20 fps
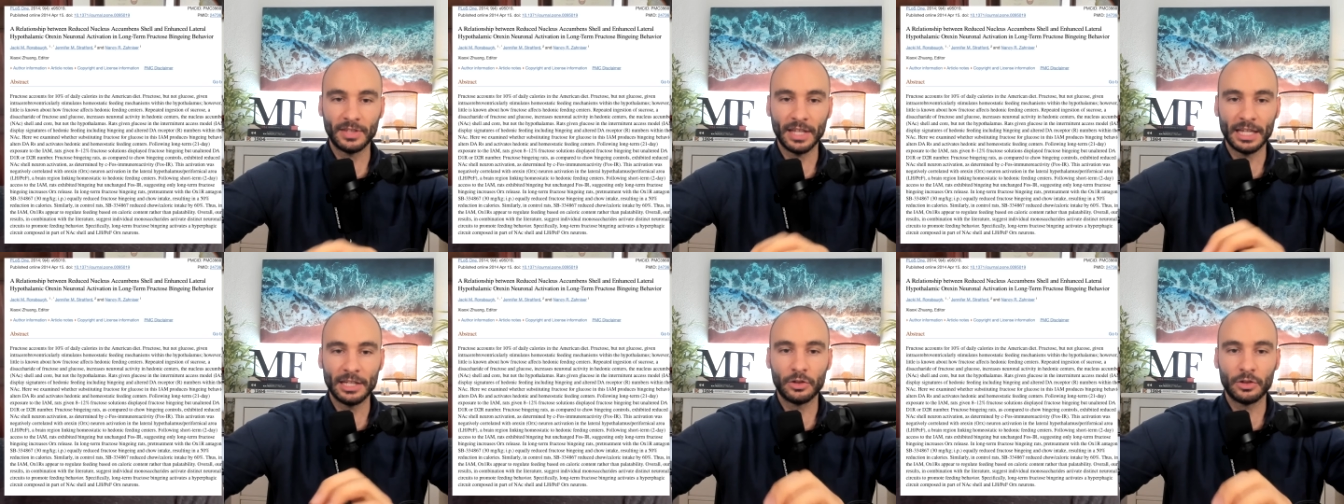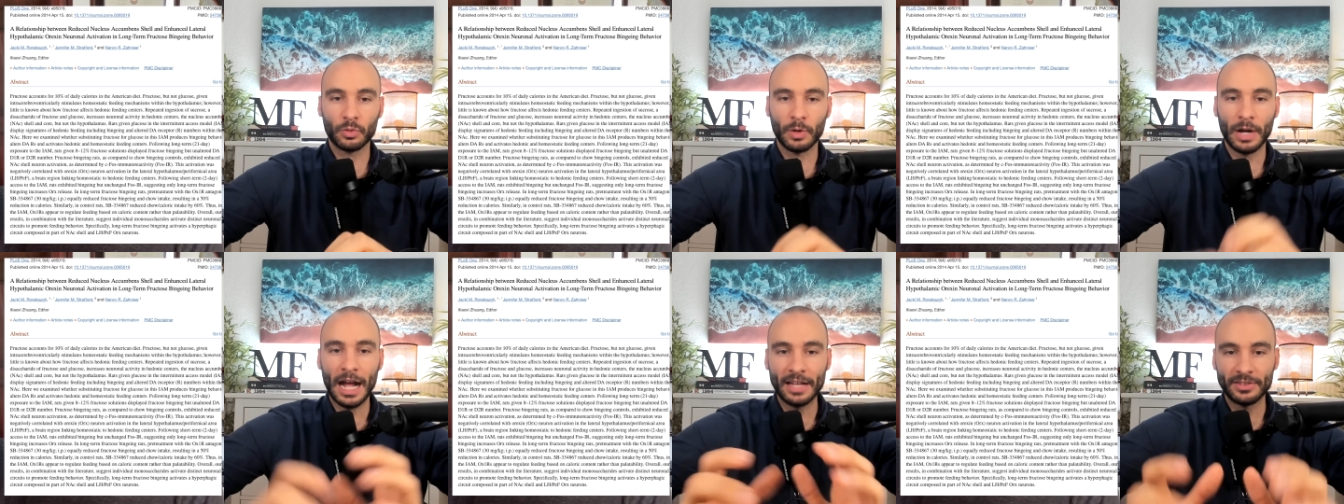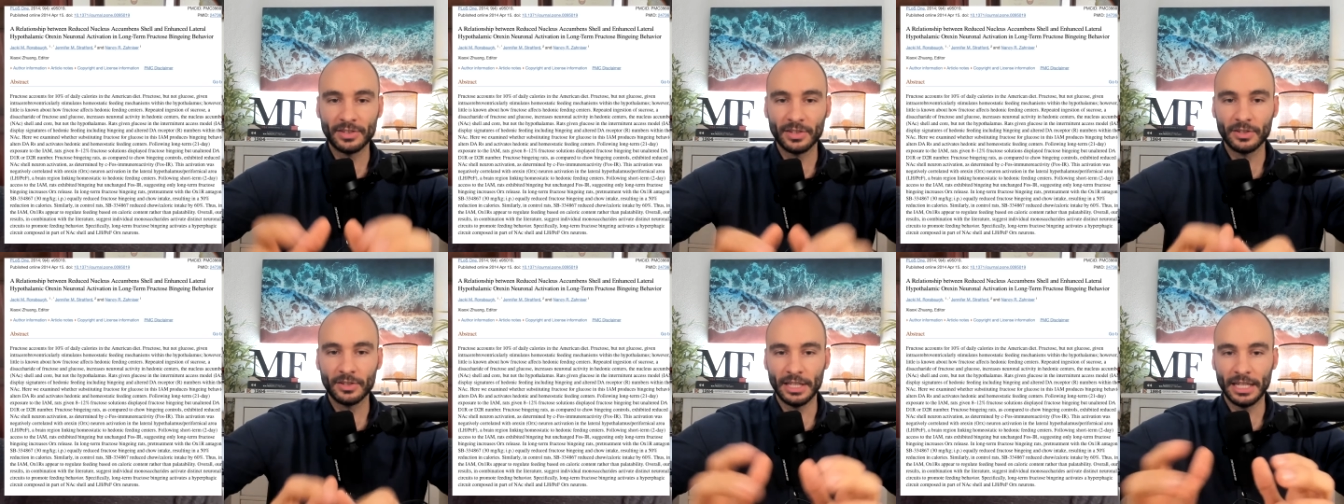they
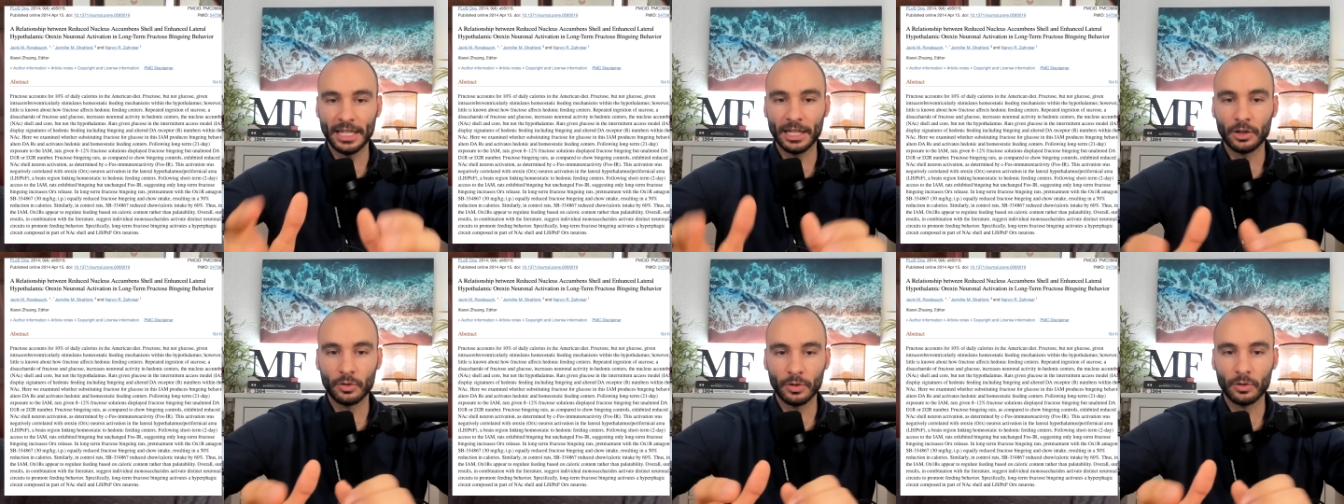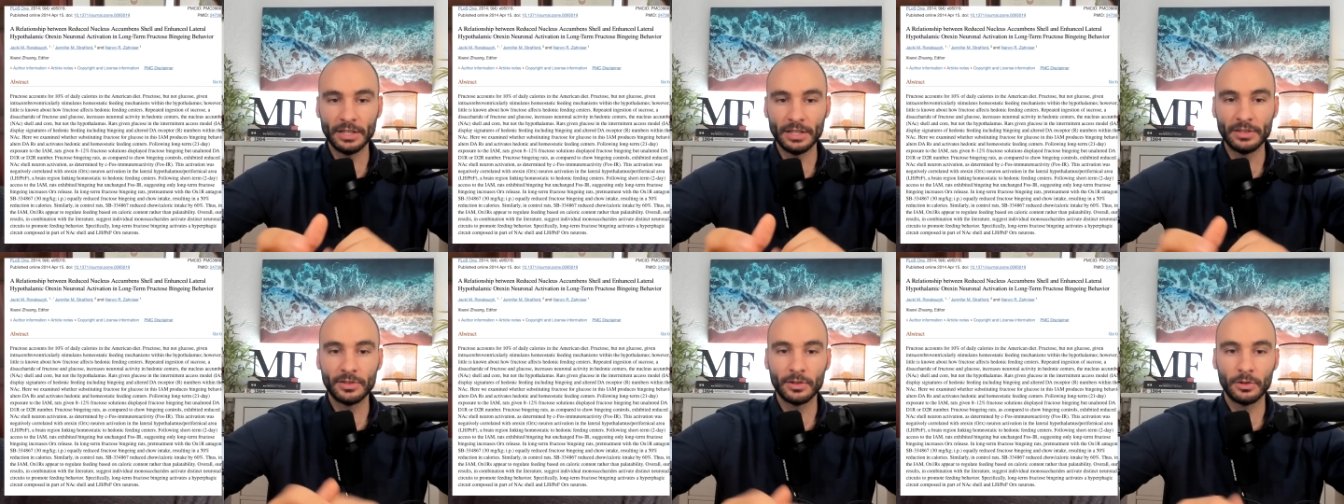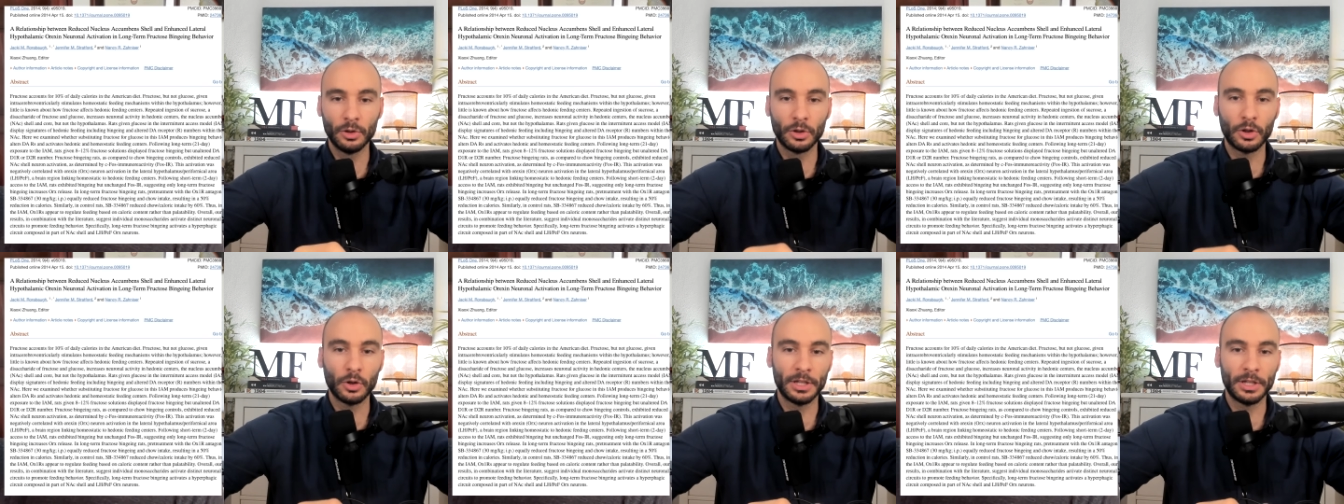drastically increase
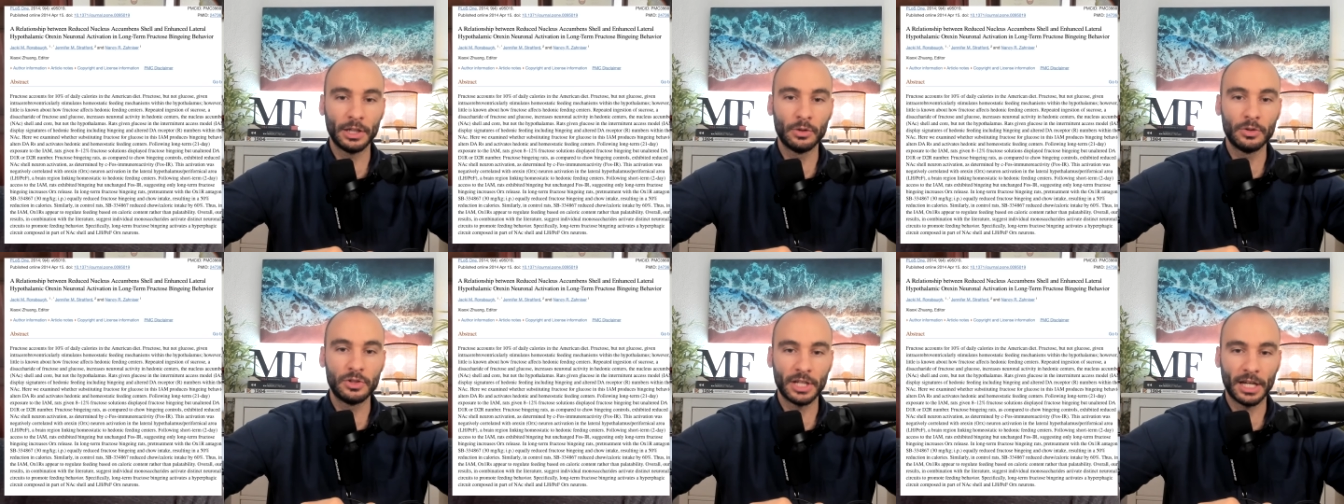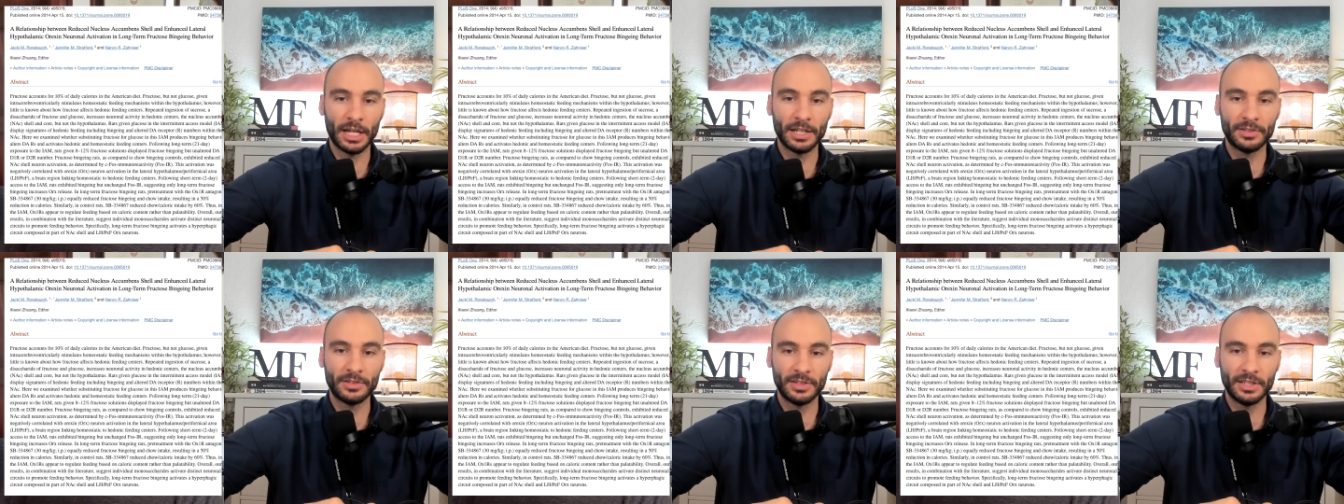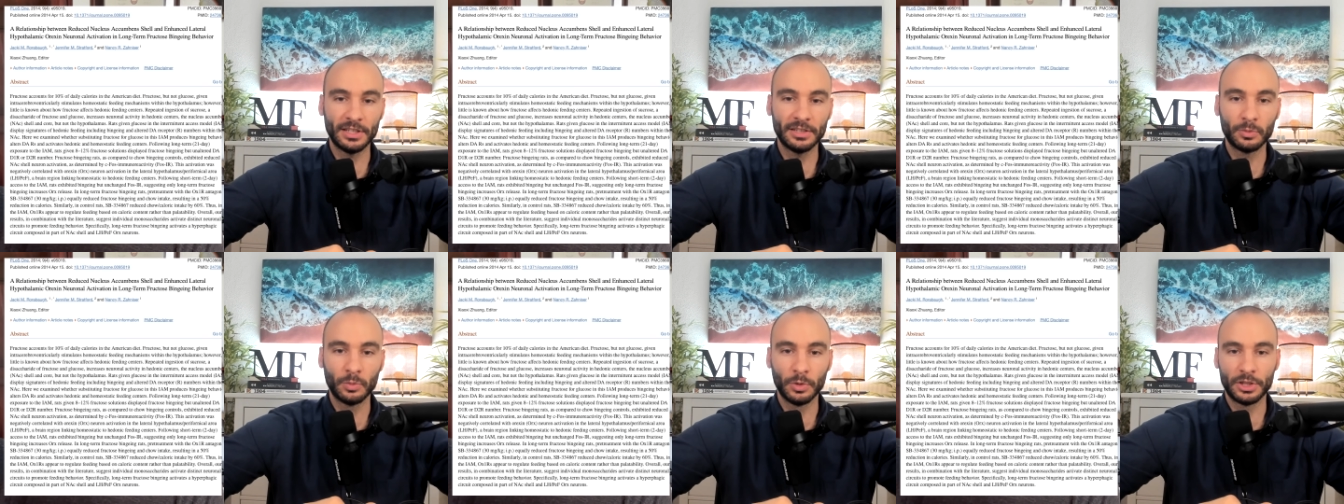gluconeogenesis,